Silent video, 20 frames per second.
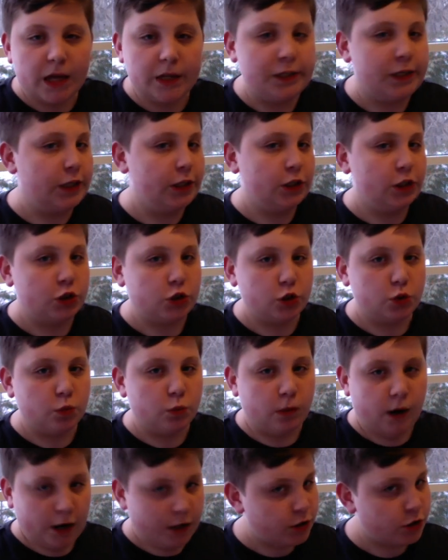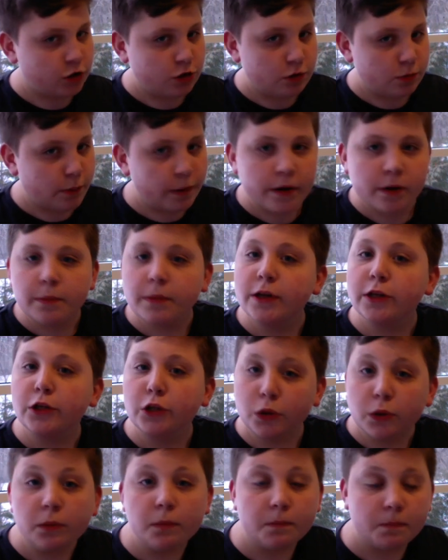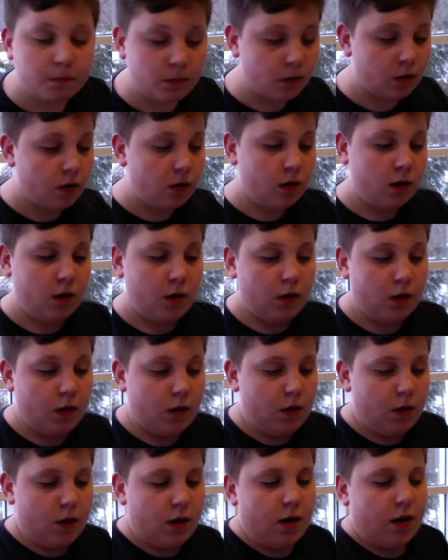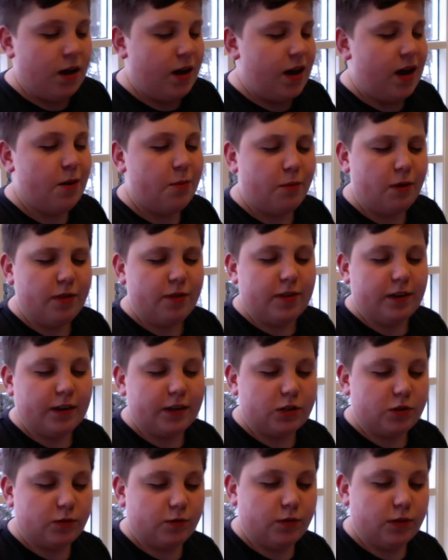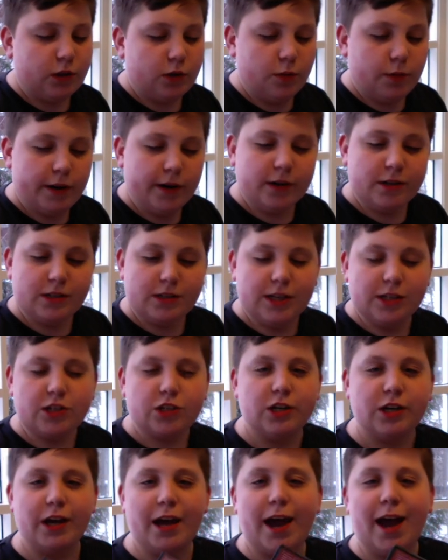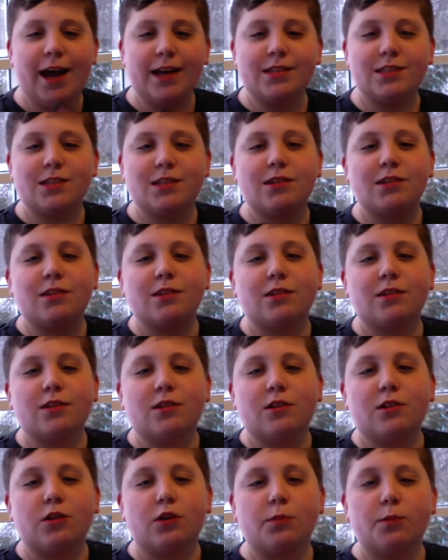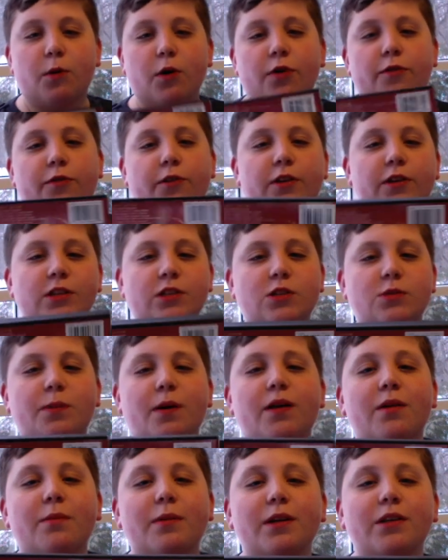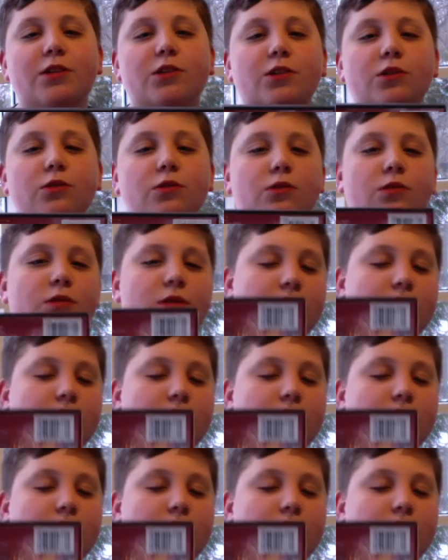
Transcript: didn't you watch Spider-Man 2? And one thing that's really weird is that she asked her boyfriend in Spider-Man 2